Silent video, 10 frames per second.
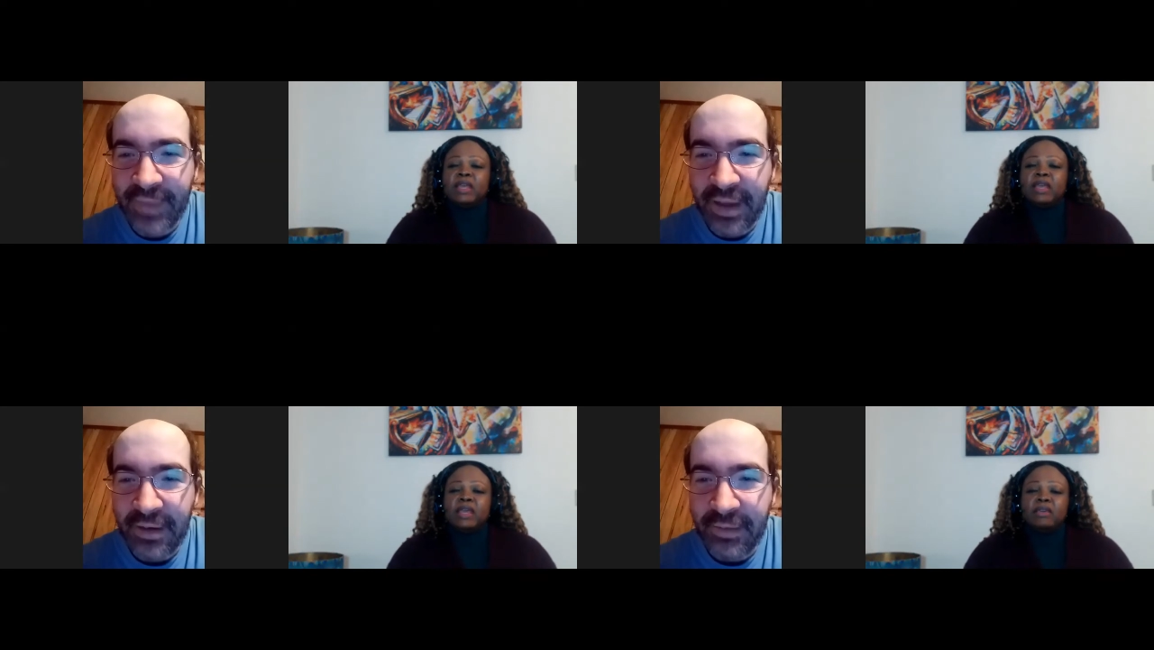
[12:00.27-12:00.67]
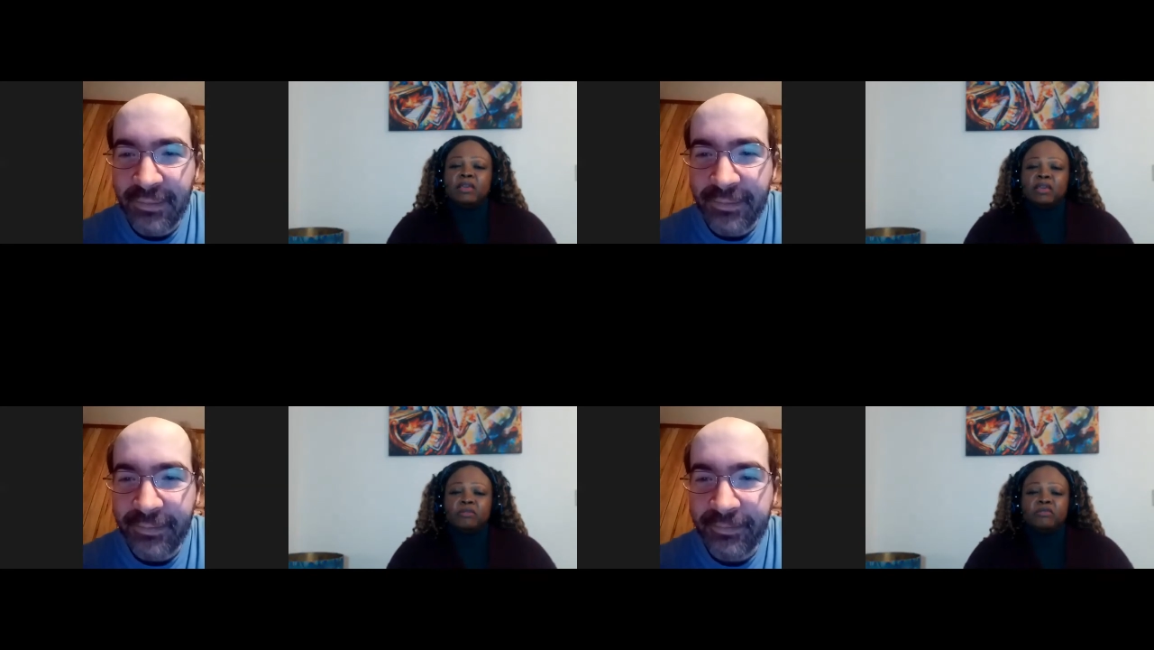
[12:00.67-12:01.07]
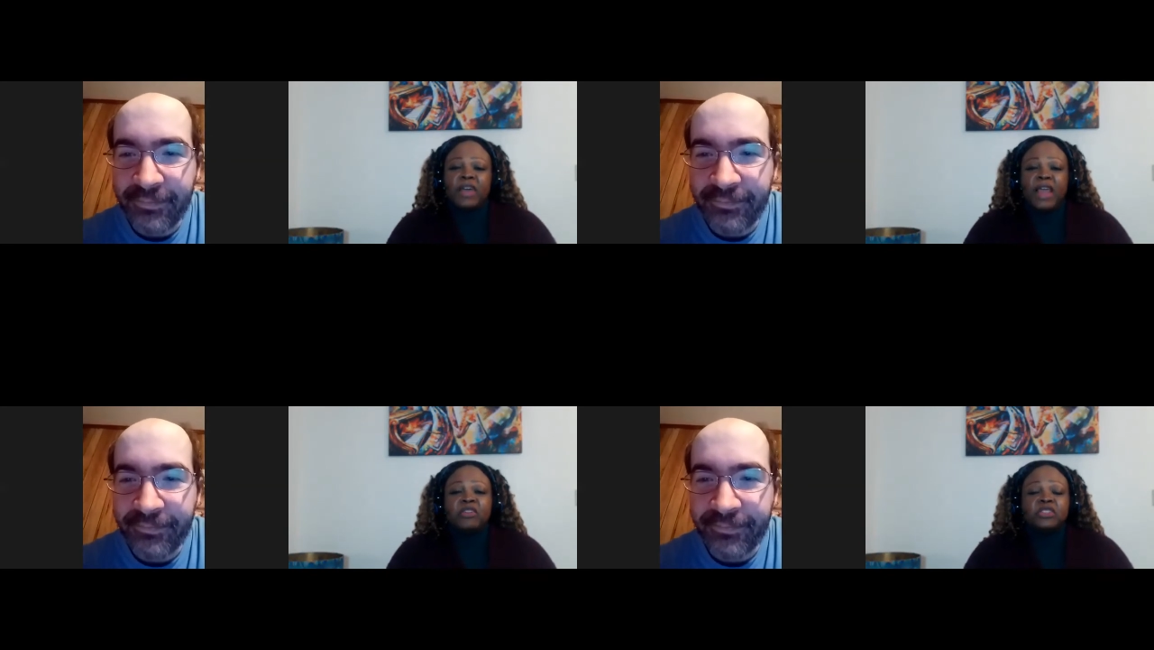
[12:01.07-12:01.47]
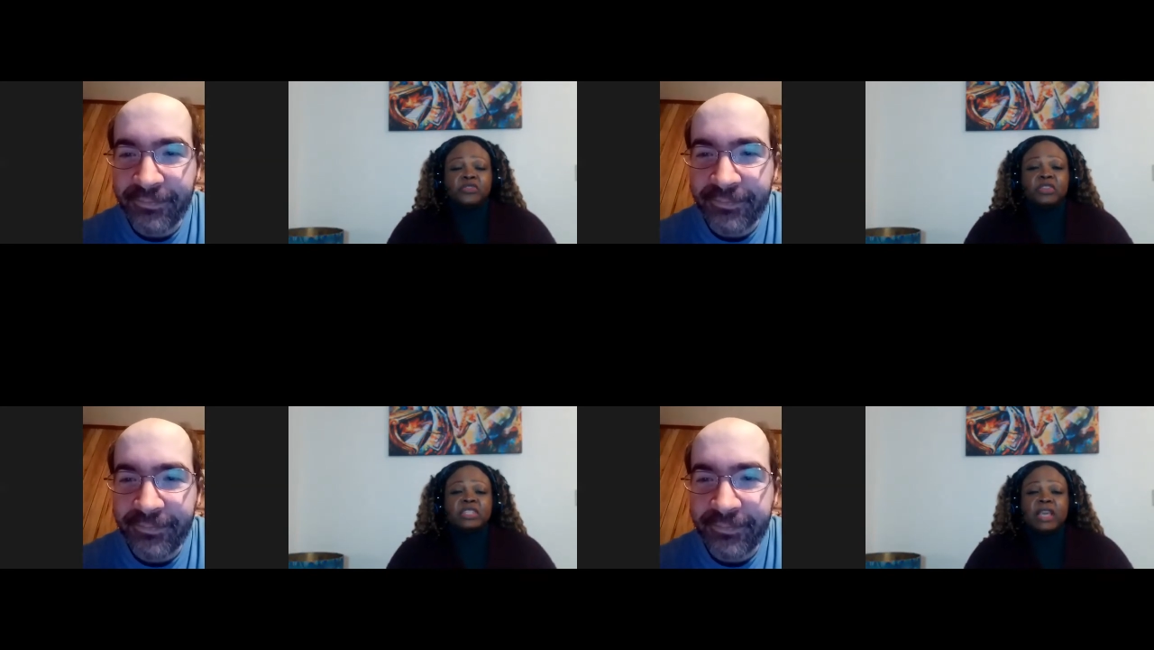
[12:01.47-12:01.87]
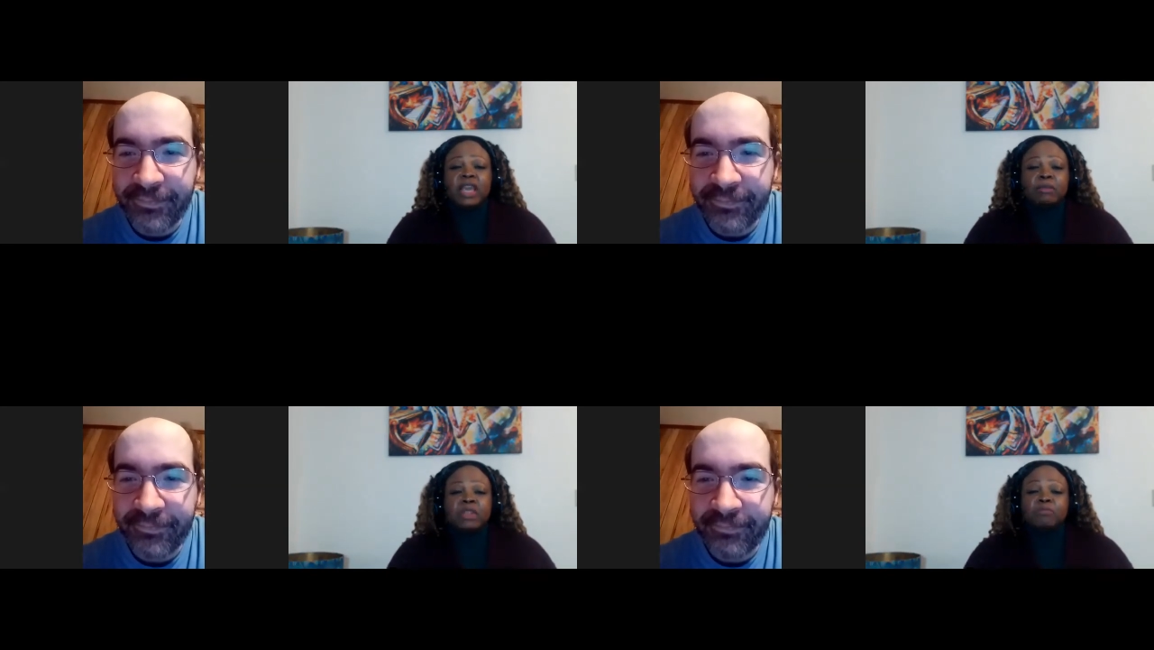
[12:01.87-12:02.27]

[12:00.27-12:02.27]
Speaker 1: the virus first came in,